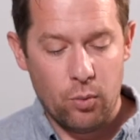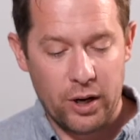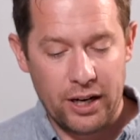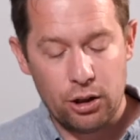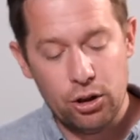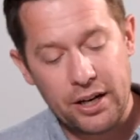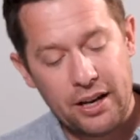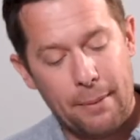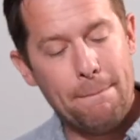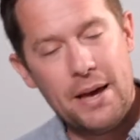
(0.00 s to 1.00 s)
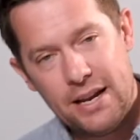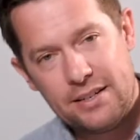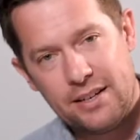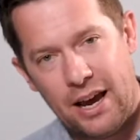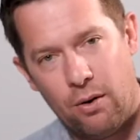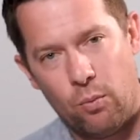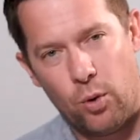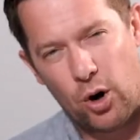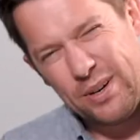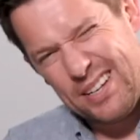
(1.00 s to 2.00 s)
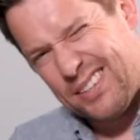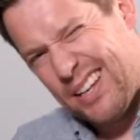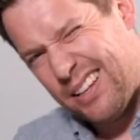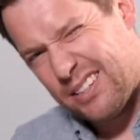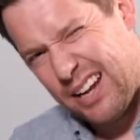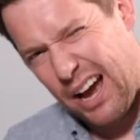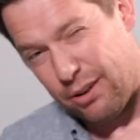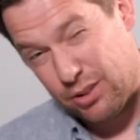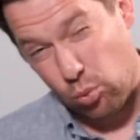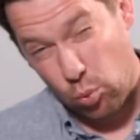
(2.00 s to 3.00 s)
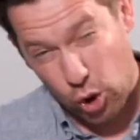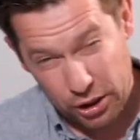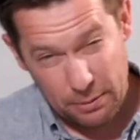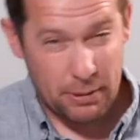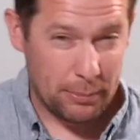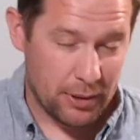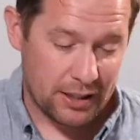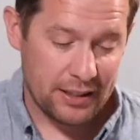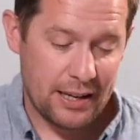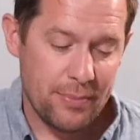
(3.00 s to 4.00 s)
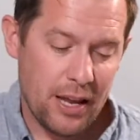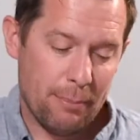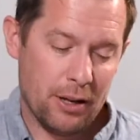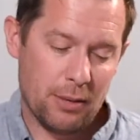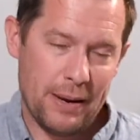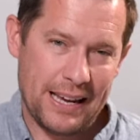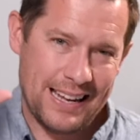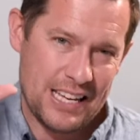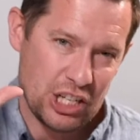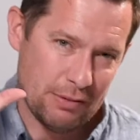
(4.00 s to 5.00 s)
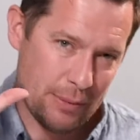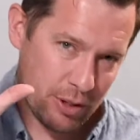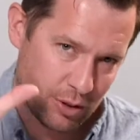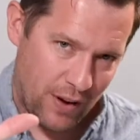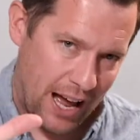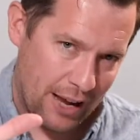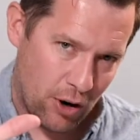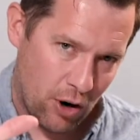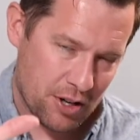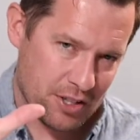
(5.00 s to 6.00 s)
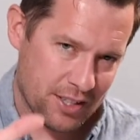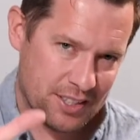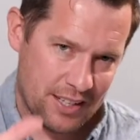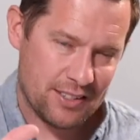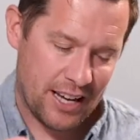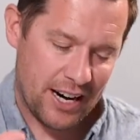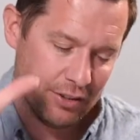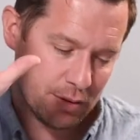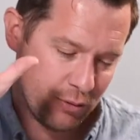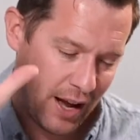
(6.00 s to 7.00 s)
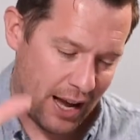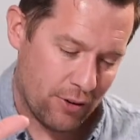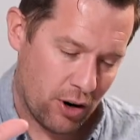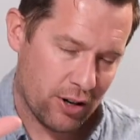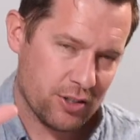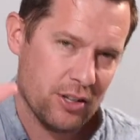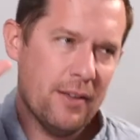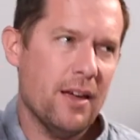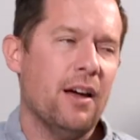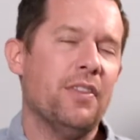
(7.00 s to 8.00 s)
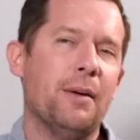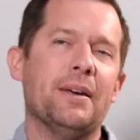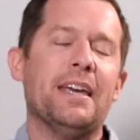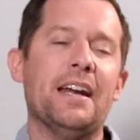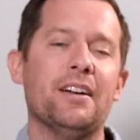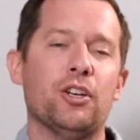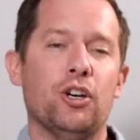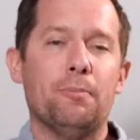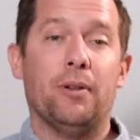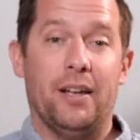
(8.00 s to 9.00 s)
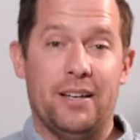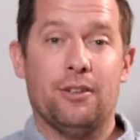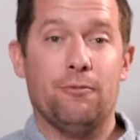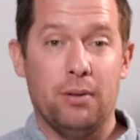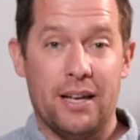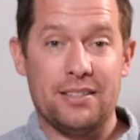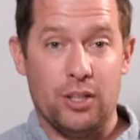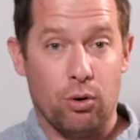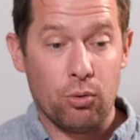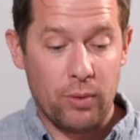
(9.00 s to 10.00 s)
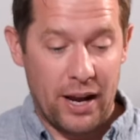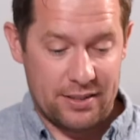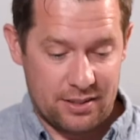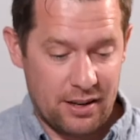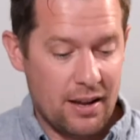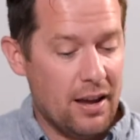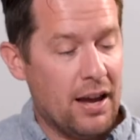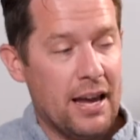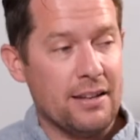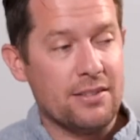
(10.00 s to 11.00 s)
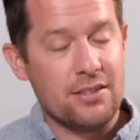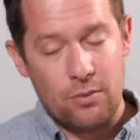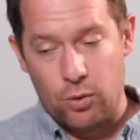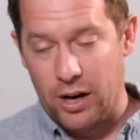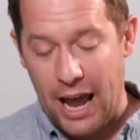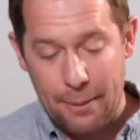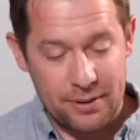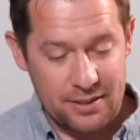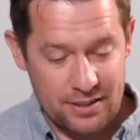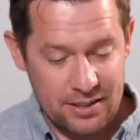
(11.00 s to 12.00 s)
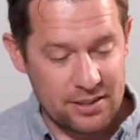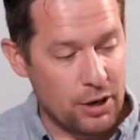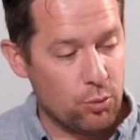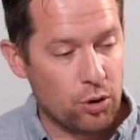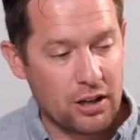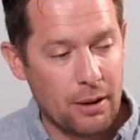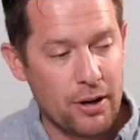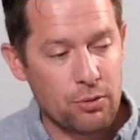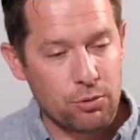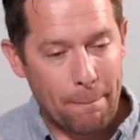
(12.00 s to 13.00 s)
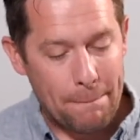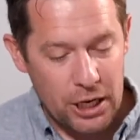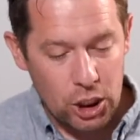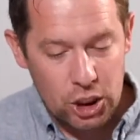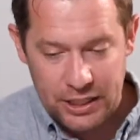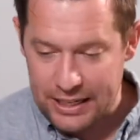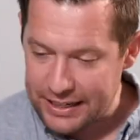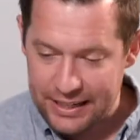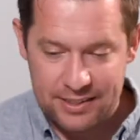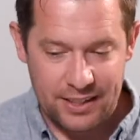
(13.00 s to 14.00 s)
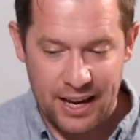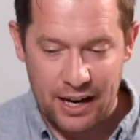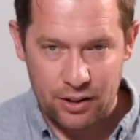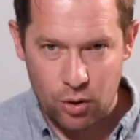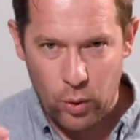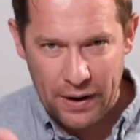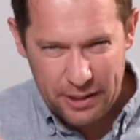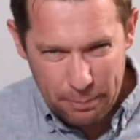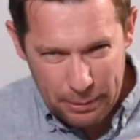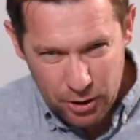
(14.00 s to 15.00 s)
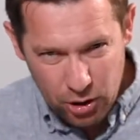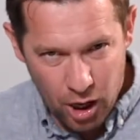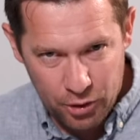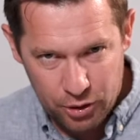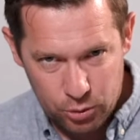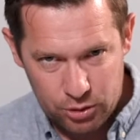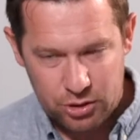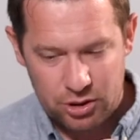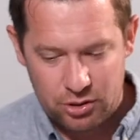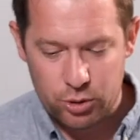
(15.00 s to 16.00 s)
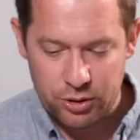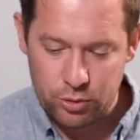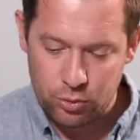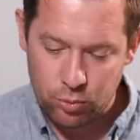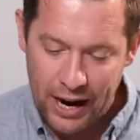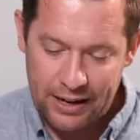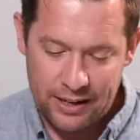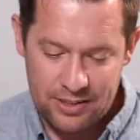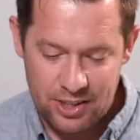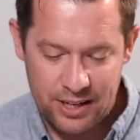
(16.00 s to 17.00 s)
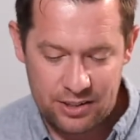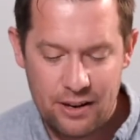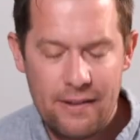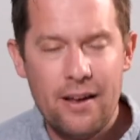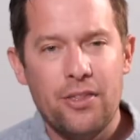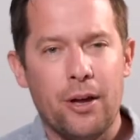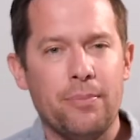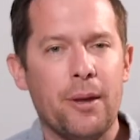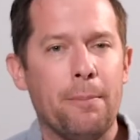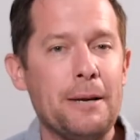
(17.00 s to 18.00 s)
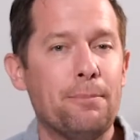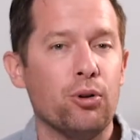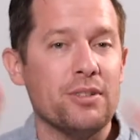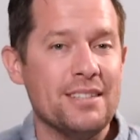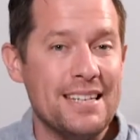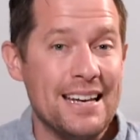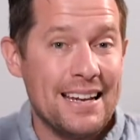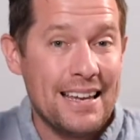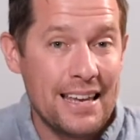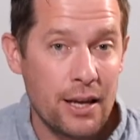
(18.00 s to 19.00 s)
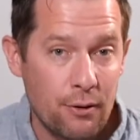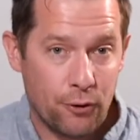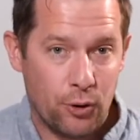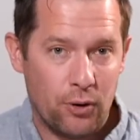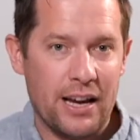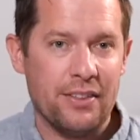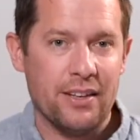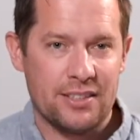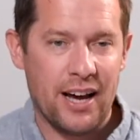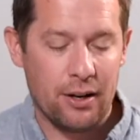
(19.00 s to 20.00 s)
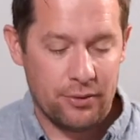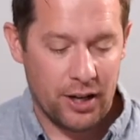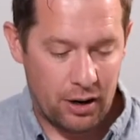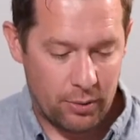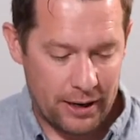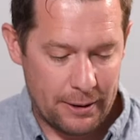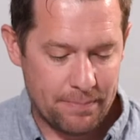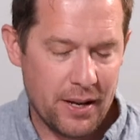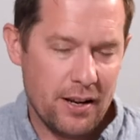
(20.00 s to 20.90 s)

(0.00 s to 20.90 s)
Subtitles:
We're going to look in a minute at where we see this and how it's worded biblically, but to make it easy to remember, it's five R's. The sin cycle is five R's. They begin in a good place of blessing or rest. And what happens is they will commit rebellion against God. The way that the biblical author will write it is this: the people did evil in the sight of Yahweh.